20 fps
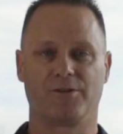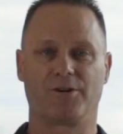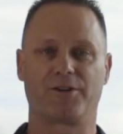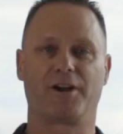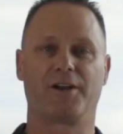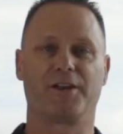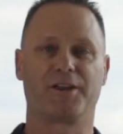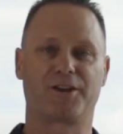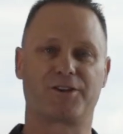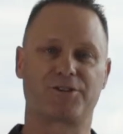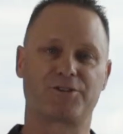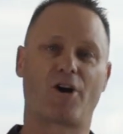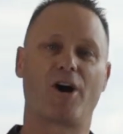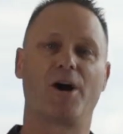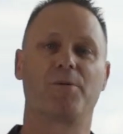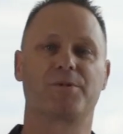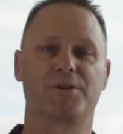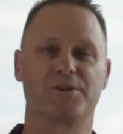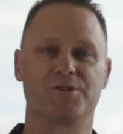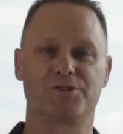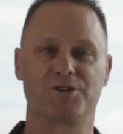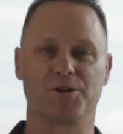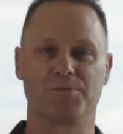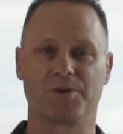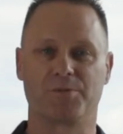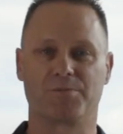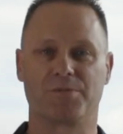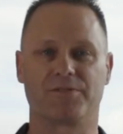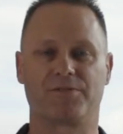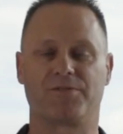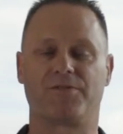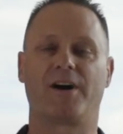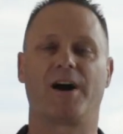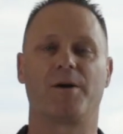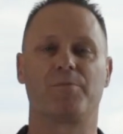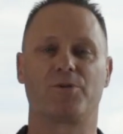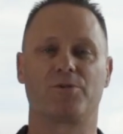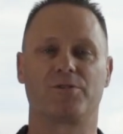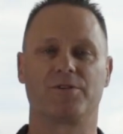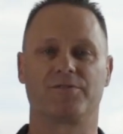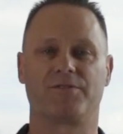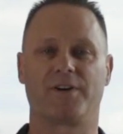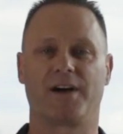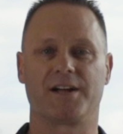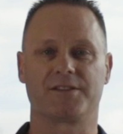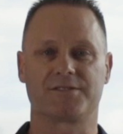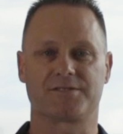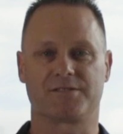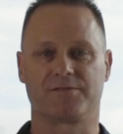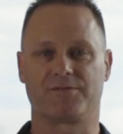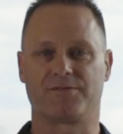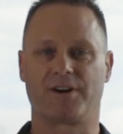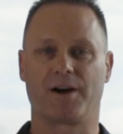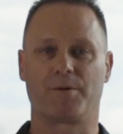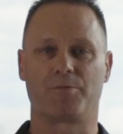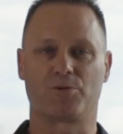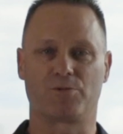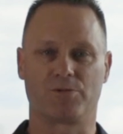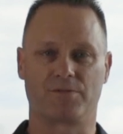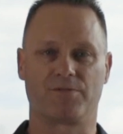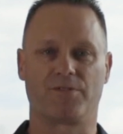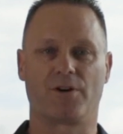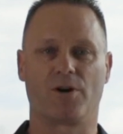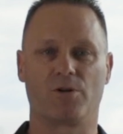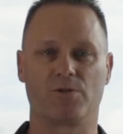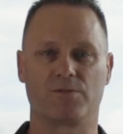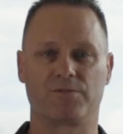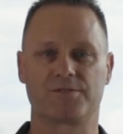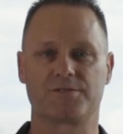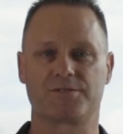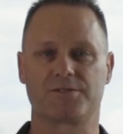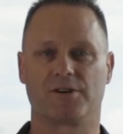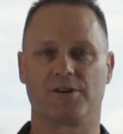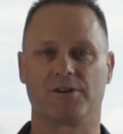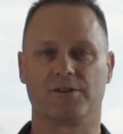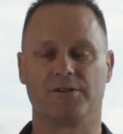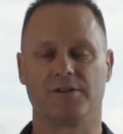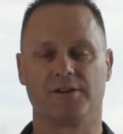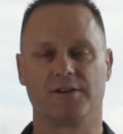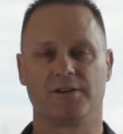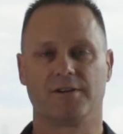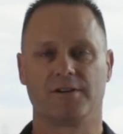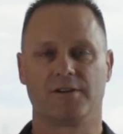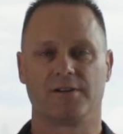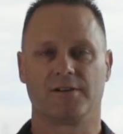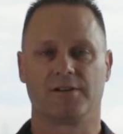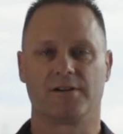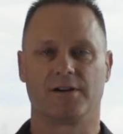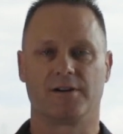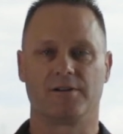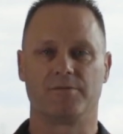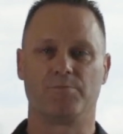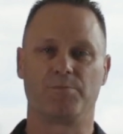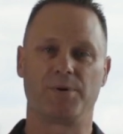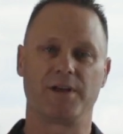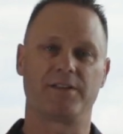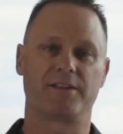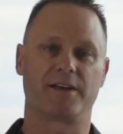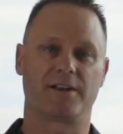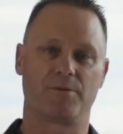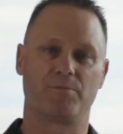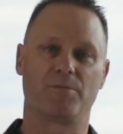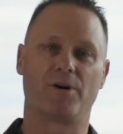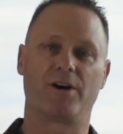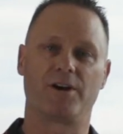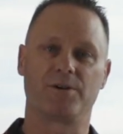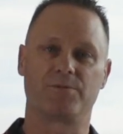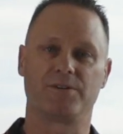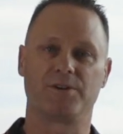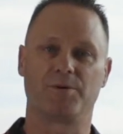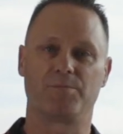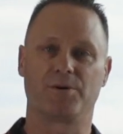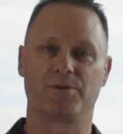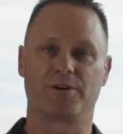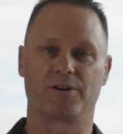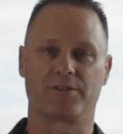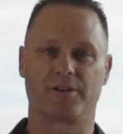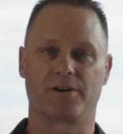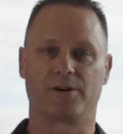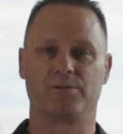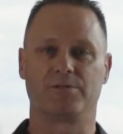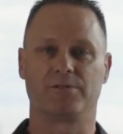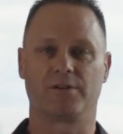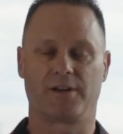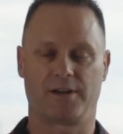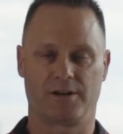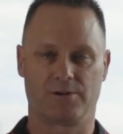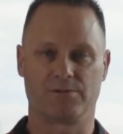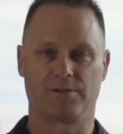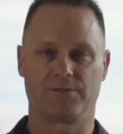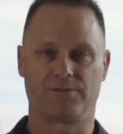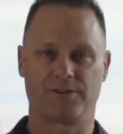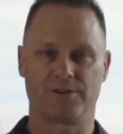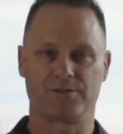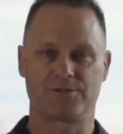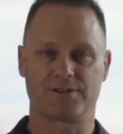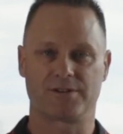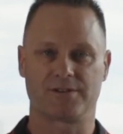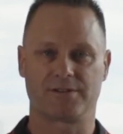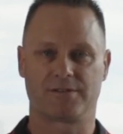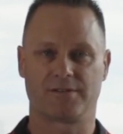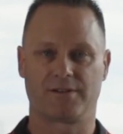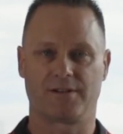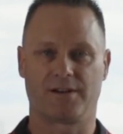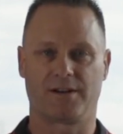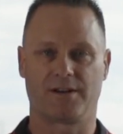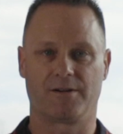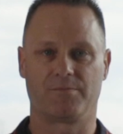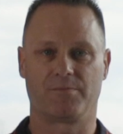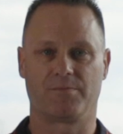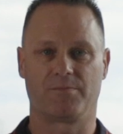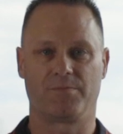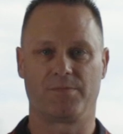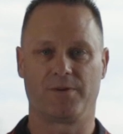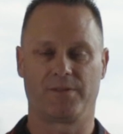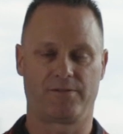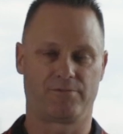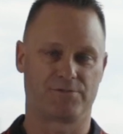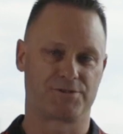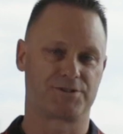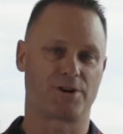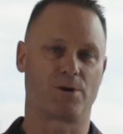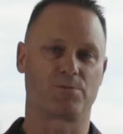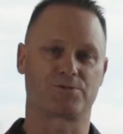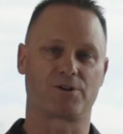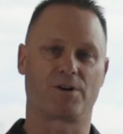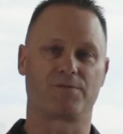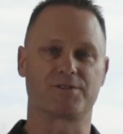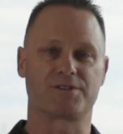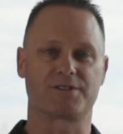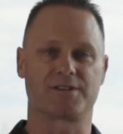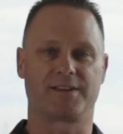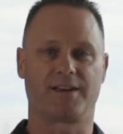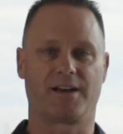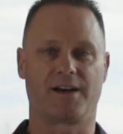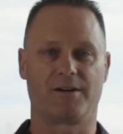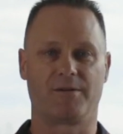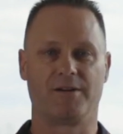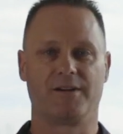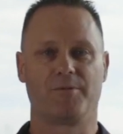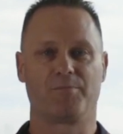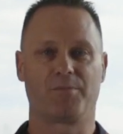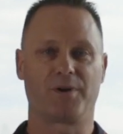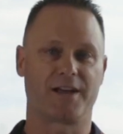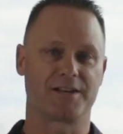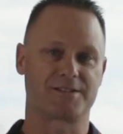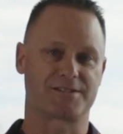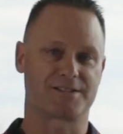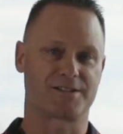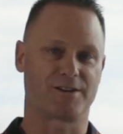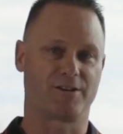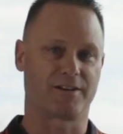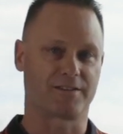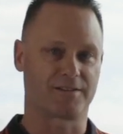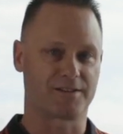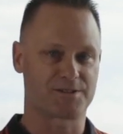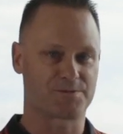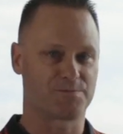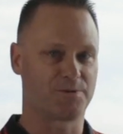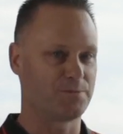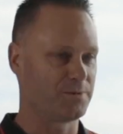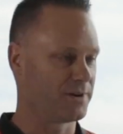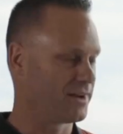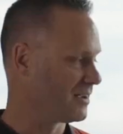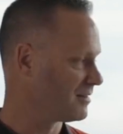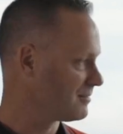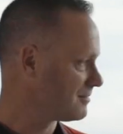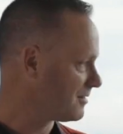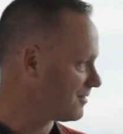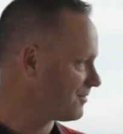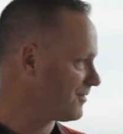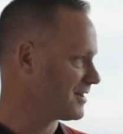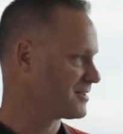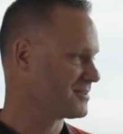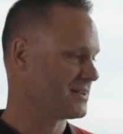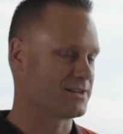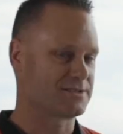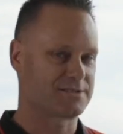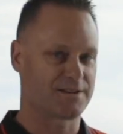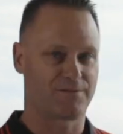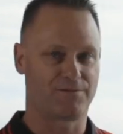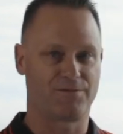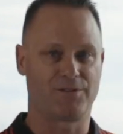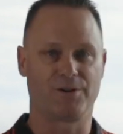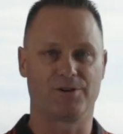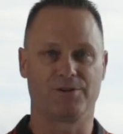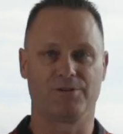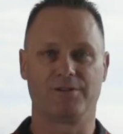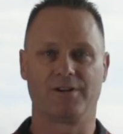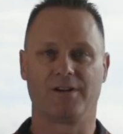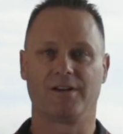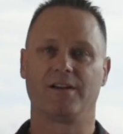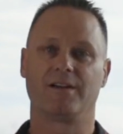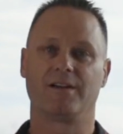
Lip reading: not only time consuming but far more advanced and far more involved. So bear that in mind when you're building on the hill in future. The results obviously are places like this where we get a fantastic view